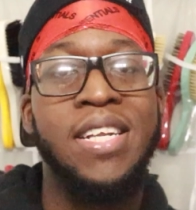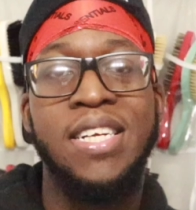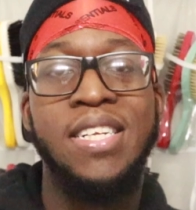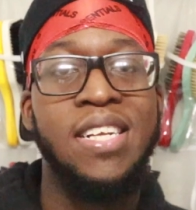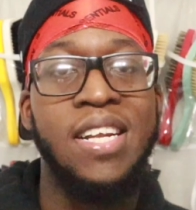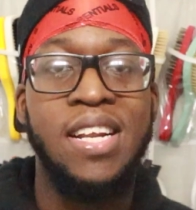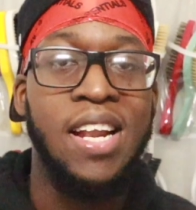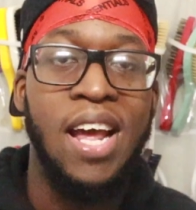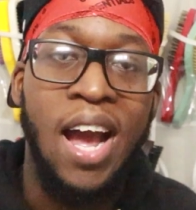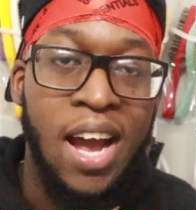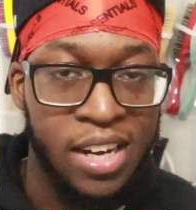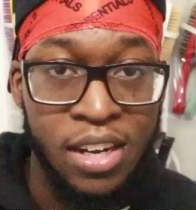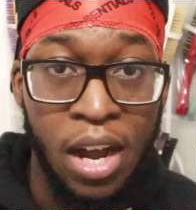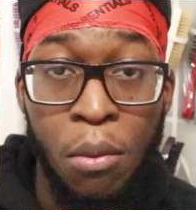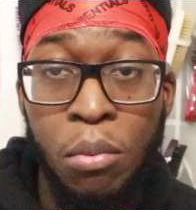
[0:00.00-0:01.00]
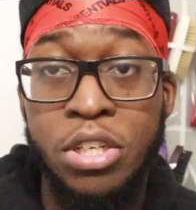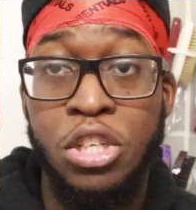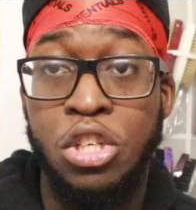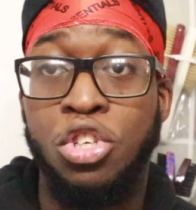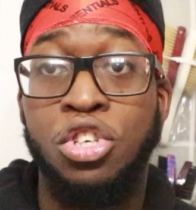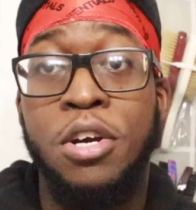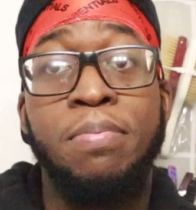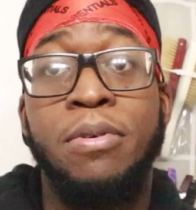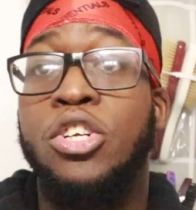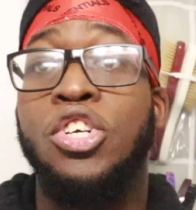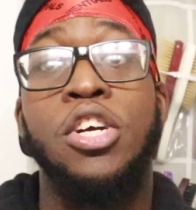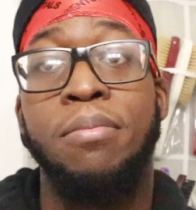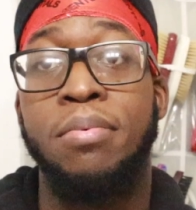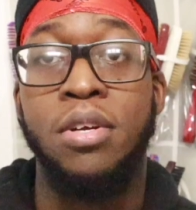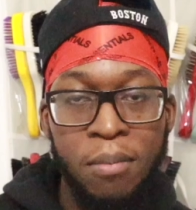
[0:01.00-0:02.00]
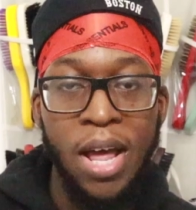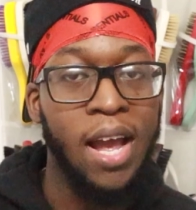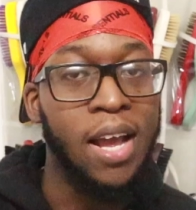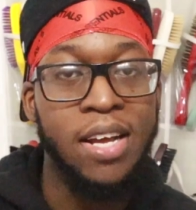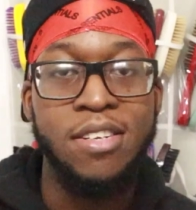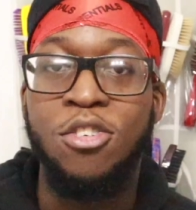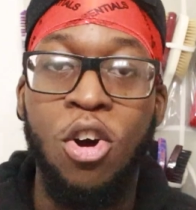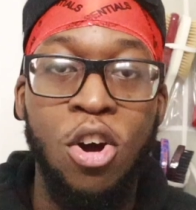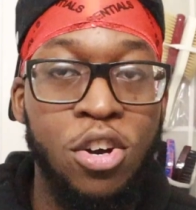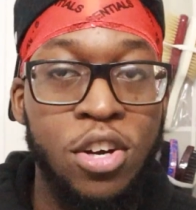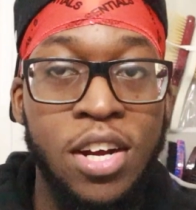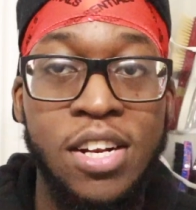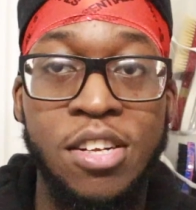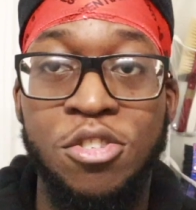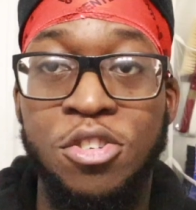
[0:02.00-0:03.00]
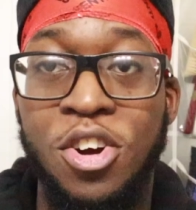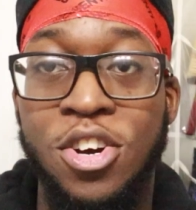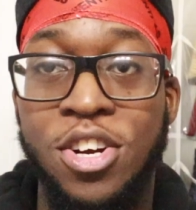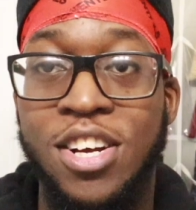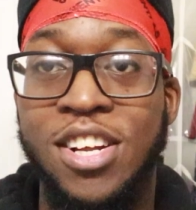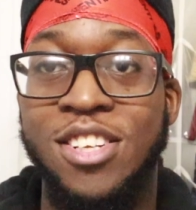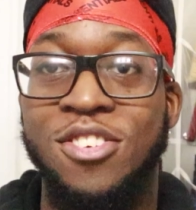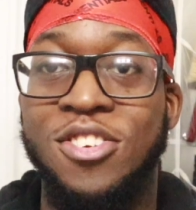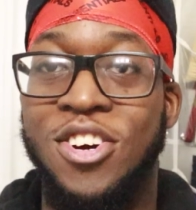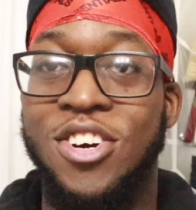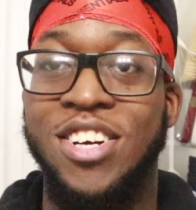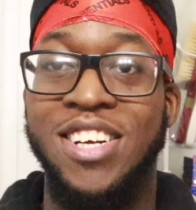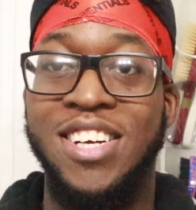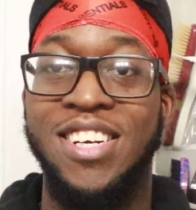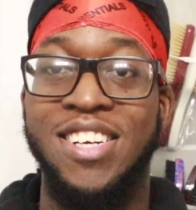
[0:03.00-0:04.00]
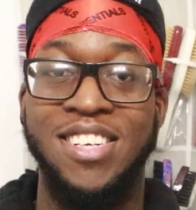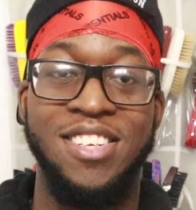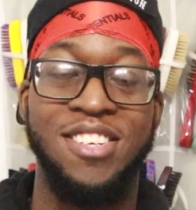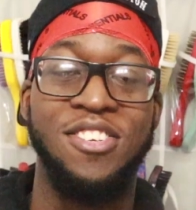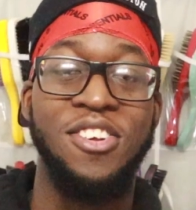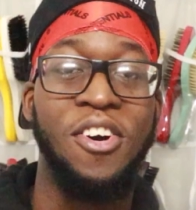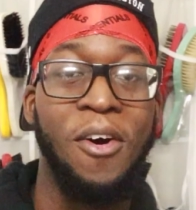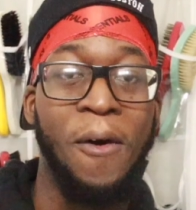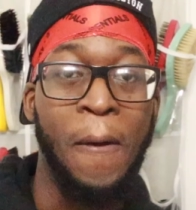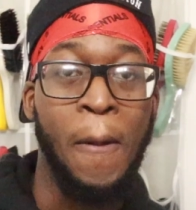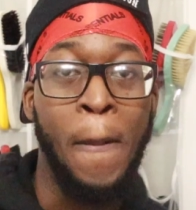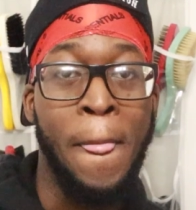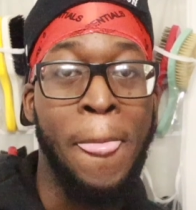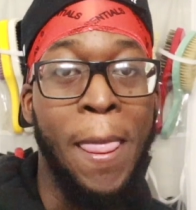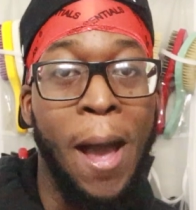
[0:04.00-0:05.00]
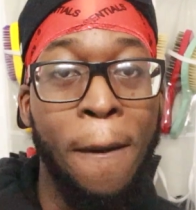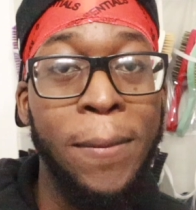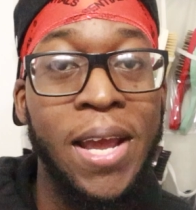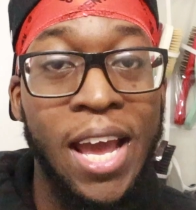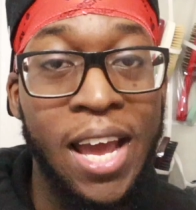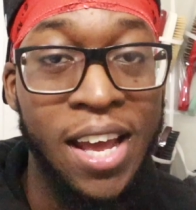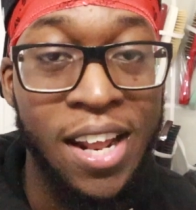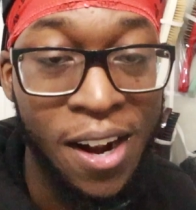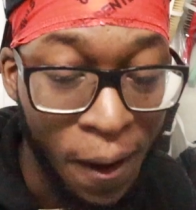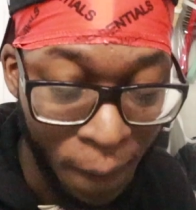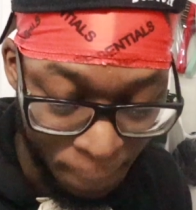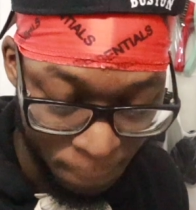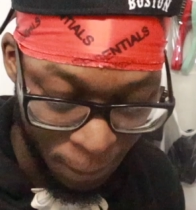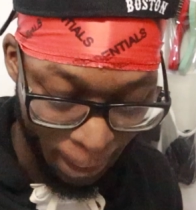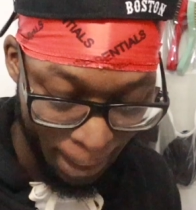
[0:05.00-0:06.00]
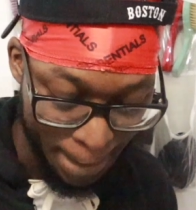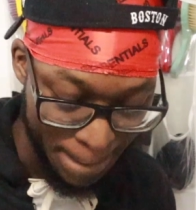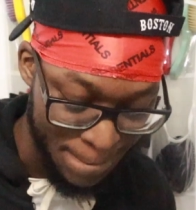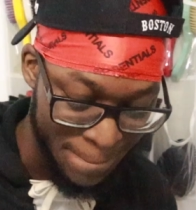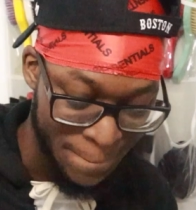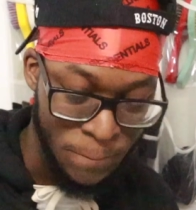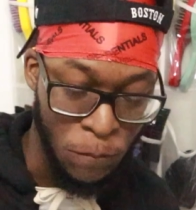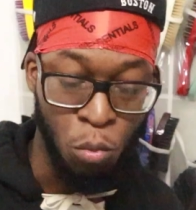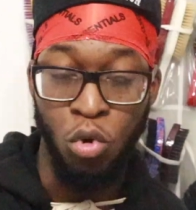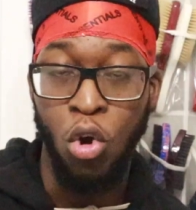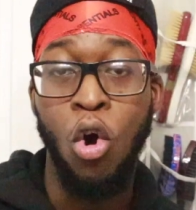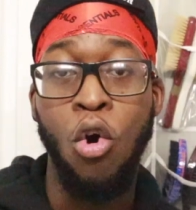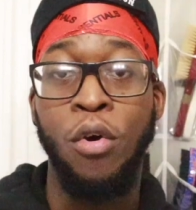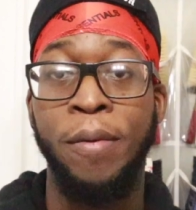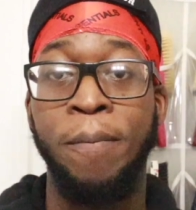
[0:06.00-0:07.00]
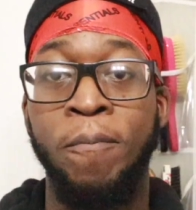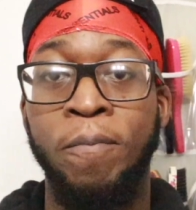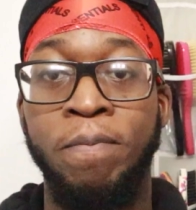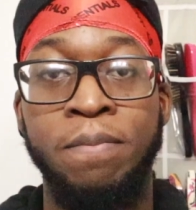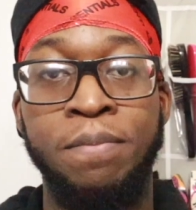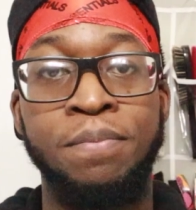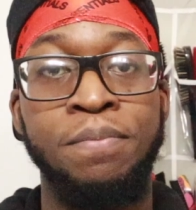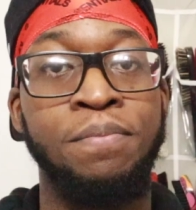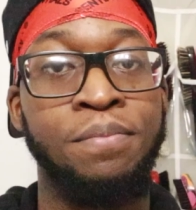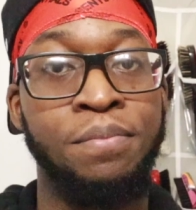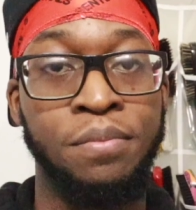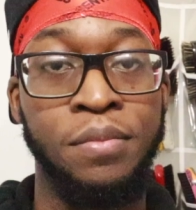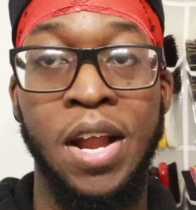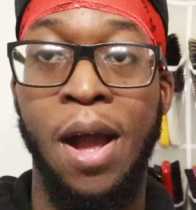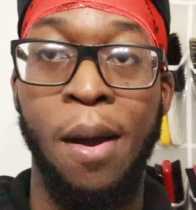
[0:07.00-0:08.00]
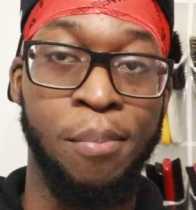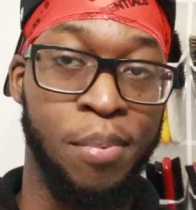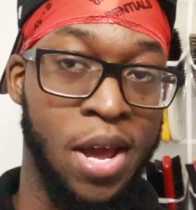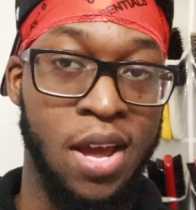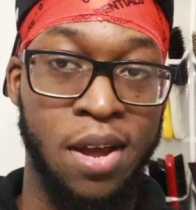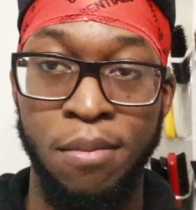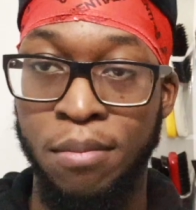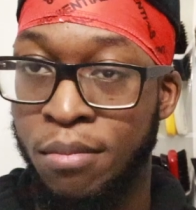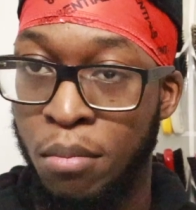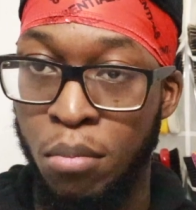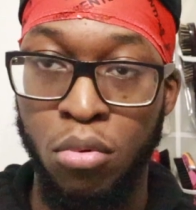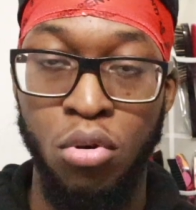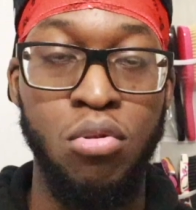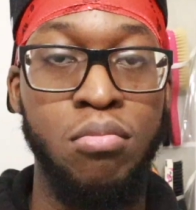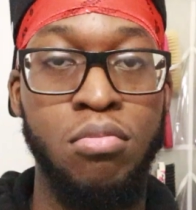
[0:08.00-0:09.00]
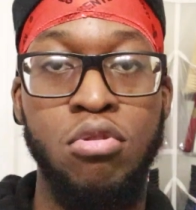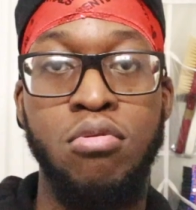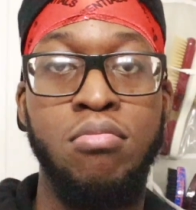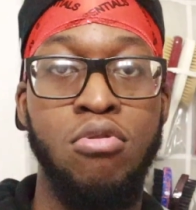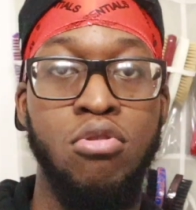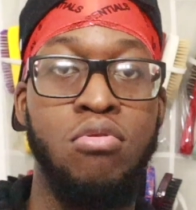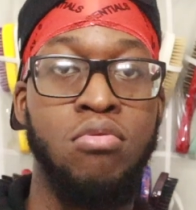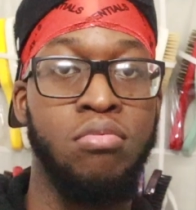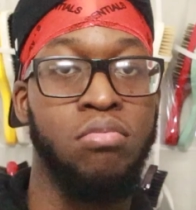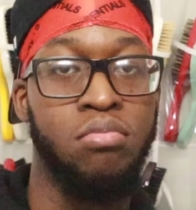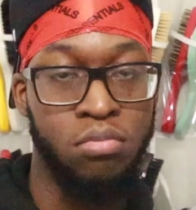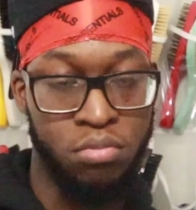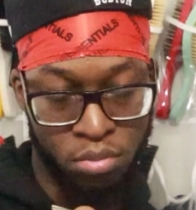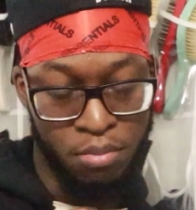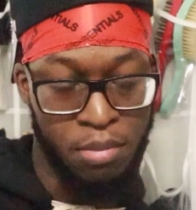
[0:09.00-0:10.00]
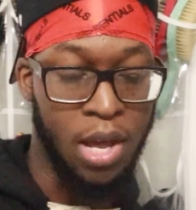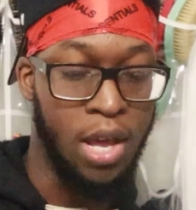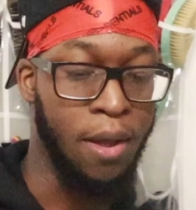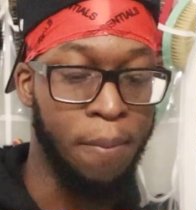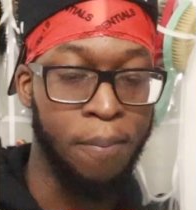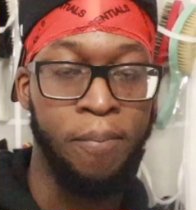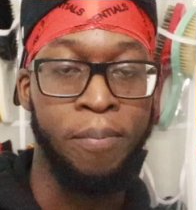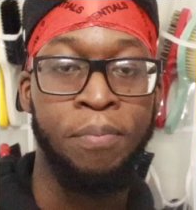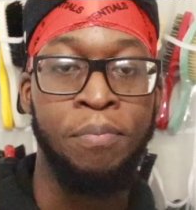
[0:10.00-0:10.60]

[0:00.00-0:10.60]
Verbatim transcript: At the end of the day, I wasn't tripping. I'm like, it's all good, it's all good, it's all good. So I'm getting up, right? Going. I pay him. Boom, boom, boom. Bet.